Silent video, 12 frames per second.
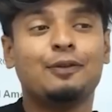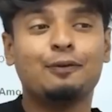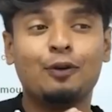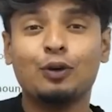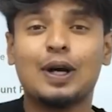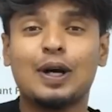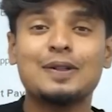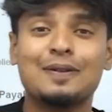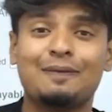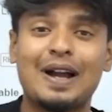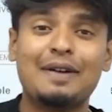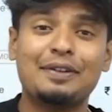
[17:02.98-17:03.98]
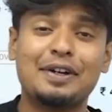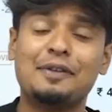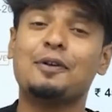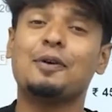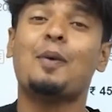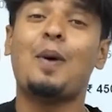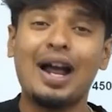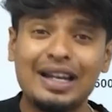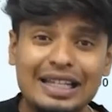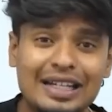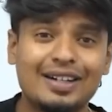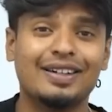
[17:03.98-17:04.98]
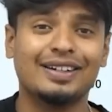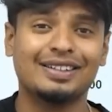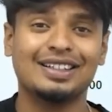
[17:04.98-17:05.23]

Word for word: for 4500 for one year.